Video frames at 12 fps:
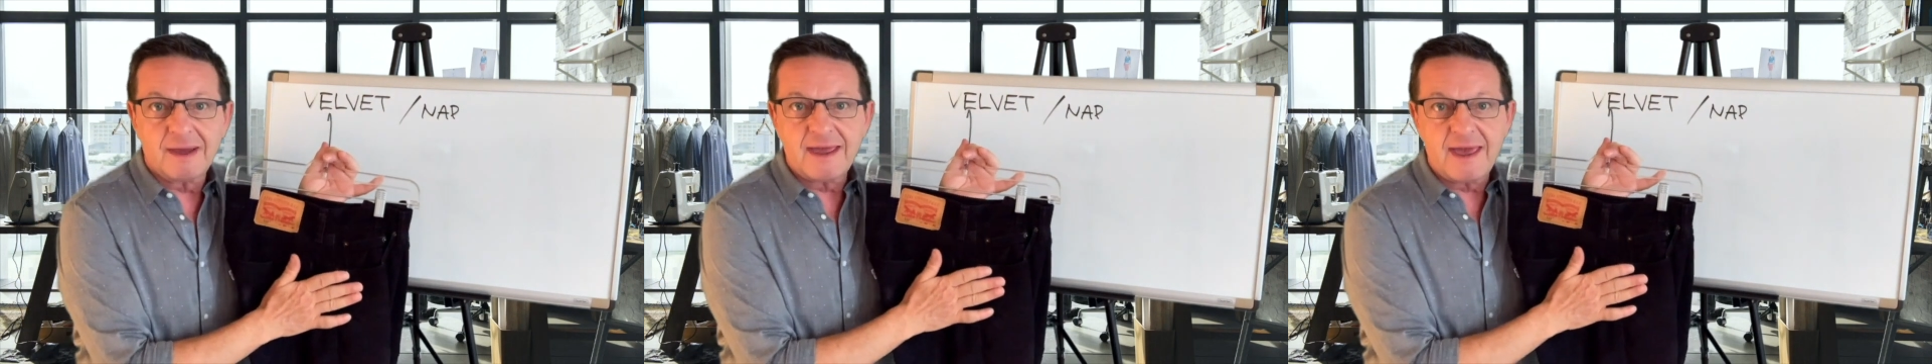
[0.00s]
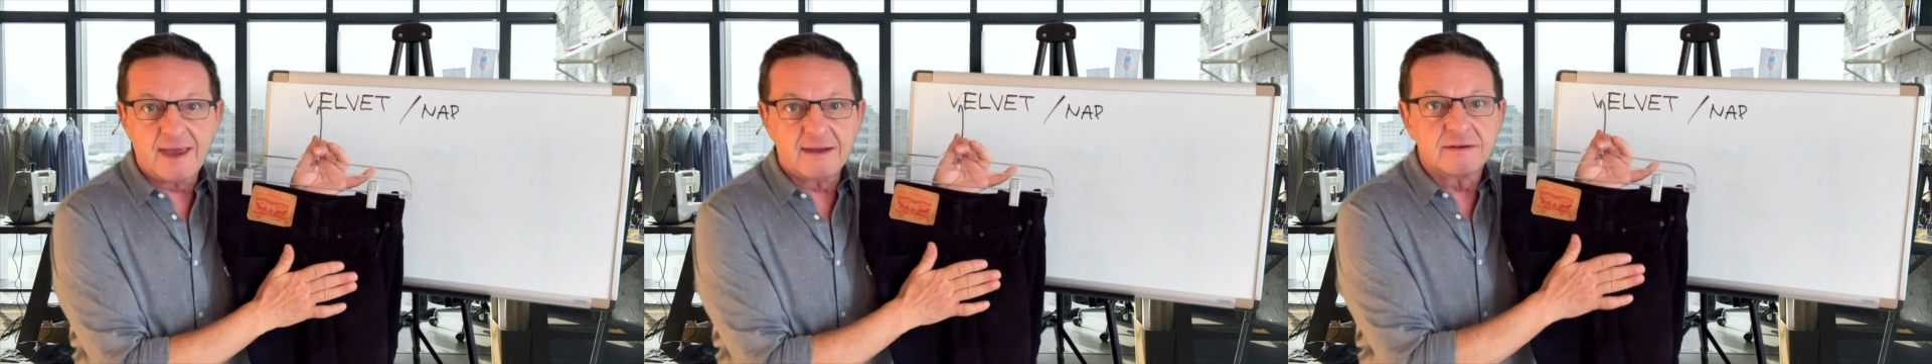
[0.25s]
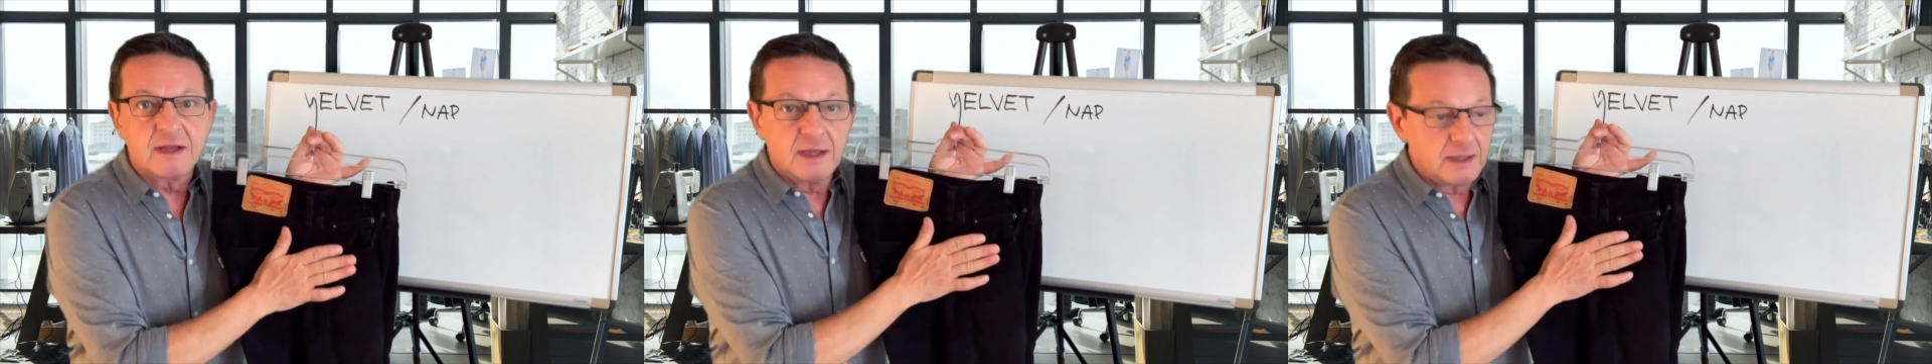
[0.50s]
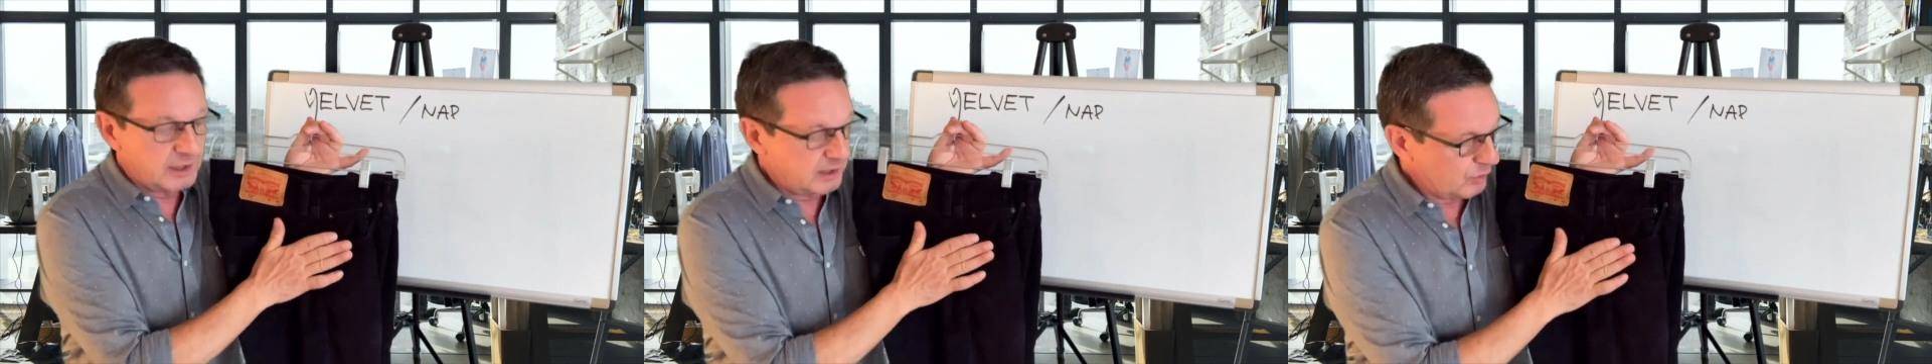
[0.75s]
hand
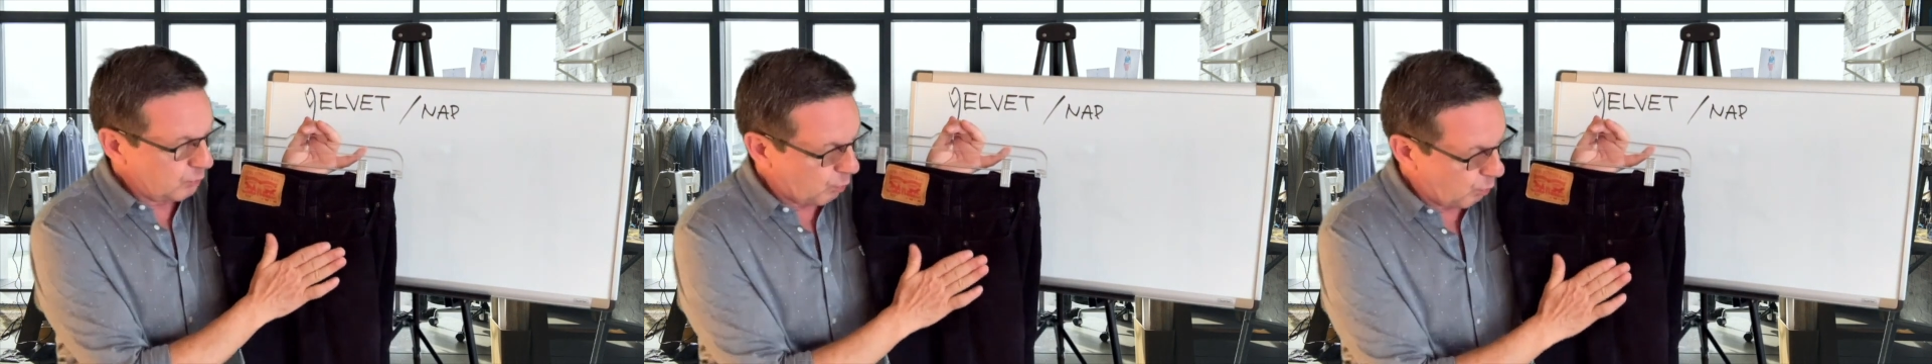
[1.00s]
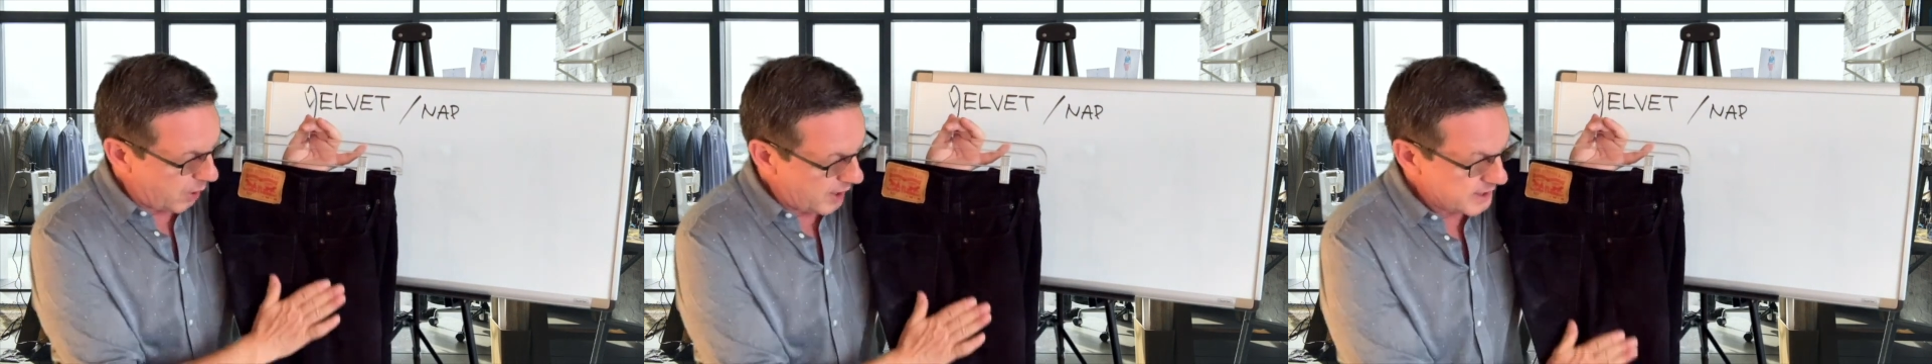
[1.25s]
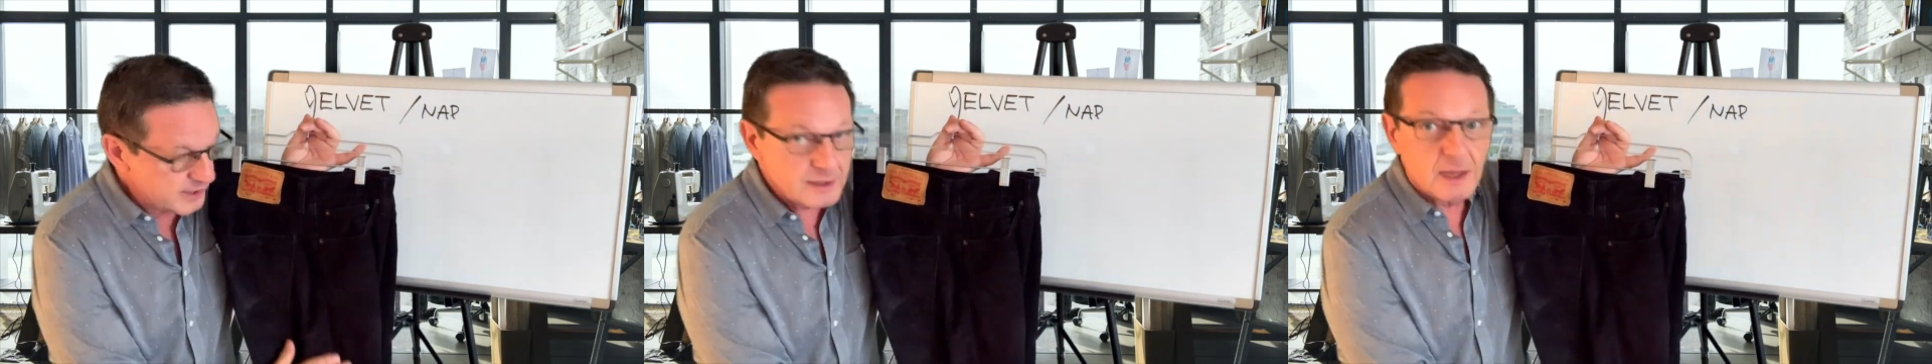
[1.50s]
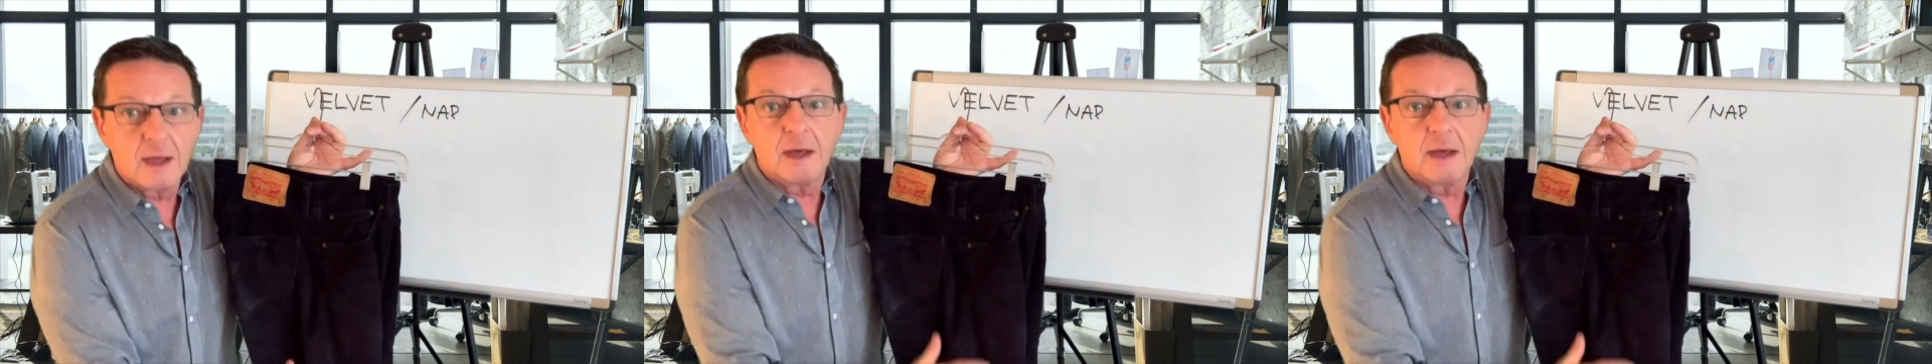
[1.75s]
in one